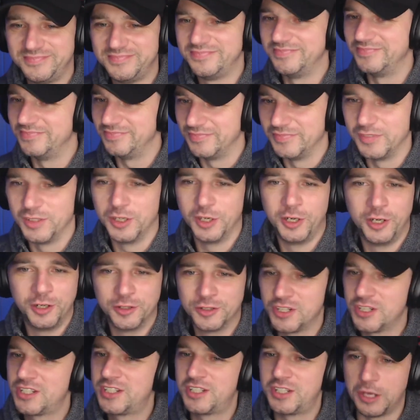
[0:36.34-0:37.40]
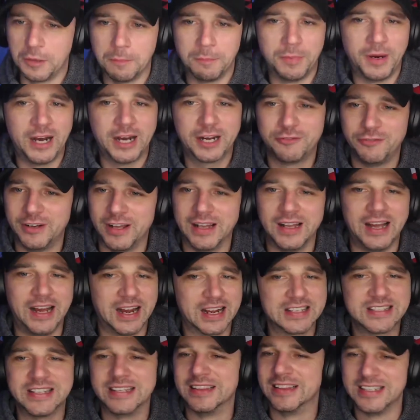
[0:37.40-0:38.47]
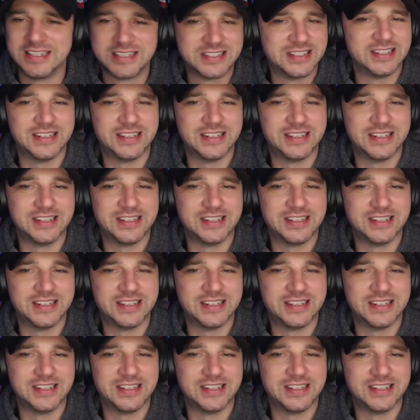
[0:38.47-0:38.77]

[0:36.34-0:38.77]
okay. Yo, just sit back, relax, and listen to